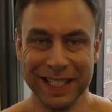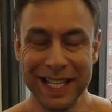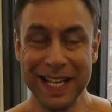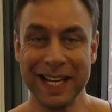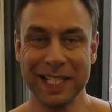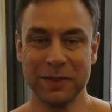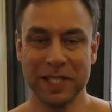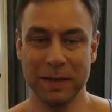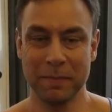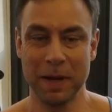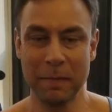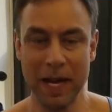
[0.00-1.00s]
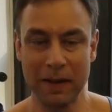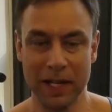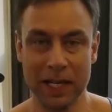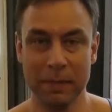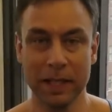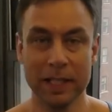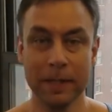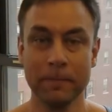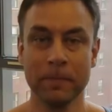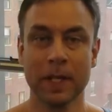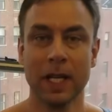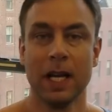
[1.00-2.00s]
Hey guys, what's up? Maik Wiedenbach here.
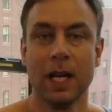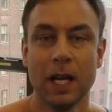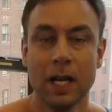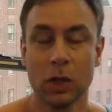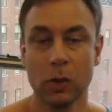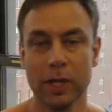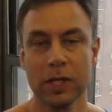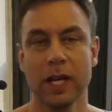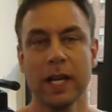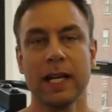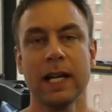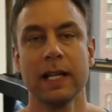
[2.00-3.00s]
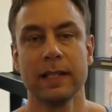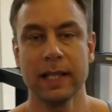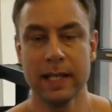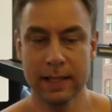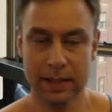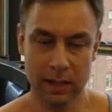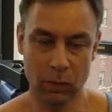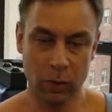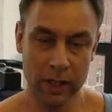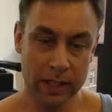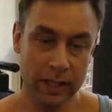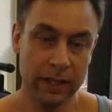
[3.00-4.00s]
Question I got is,
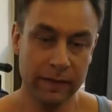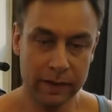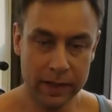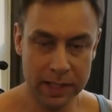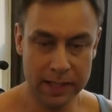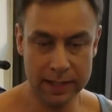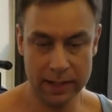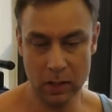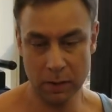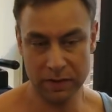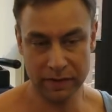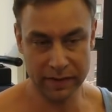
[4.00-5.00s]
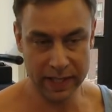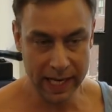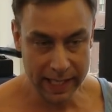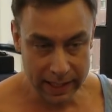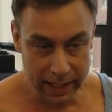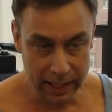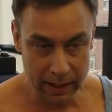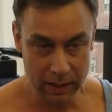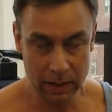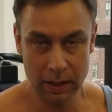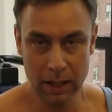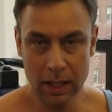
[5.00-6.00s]
what are the differences in terms of
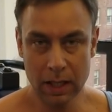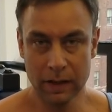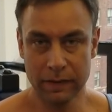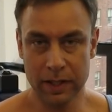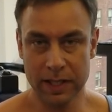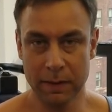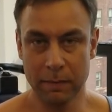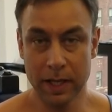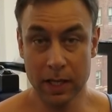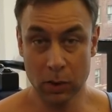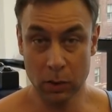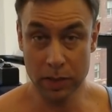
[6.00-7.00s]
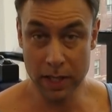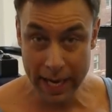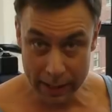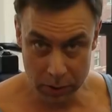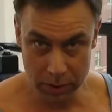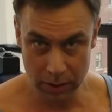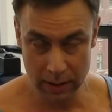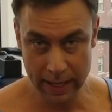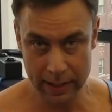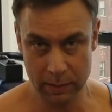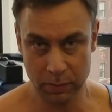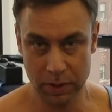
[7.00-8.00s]
dieting for somebody who is natural
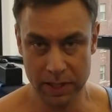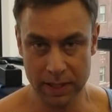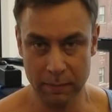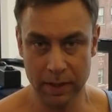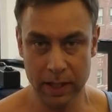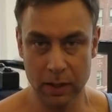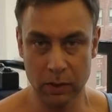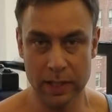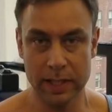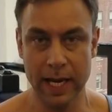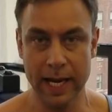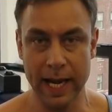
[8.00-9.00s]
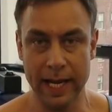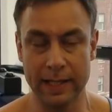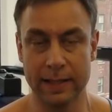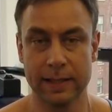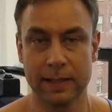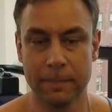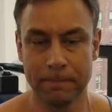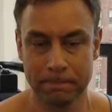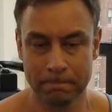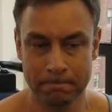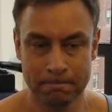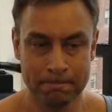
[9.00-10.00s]
as opposed to somebody who is enhanced?
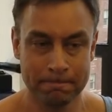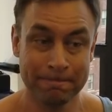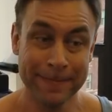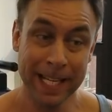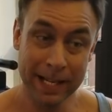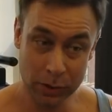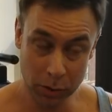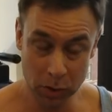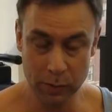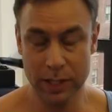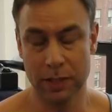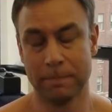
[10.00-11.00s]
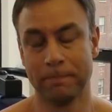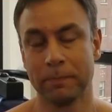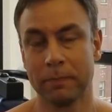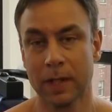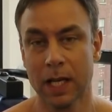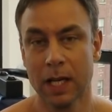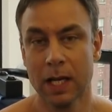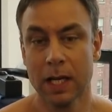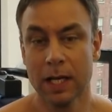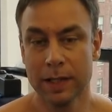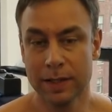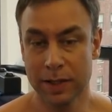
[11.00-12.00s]
It's a good question.
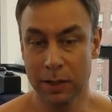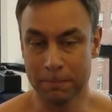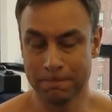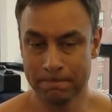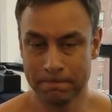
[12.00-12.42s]
So,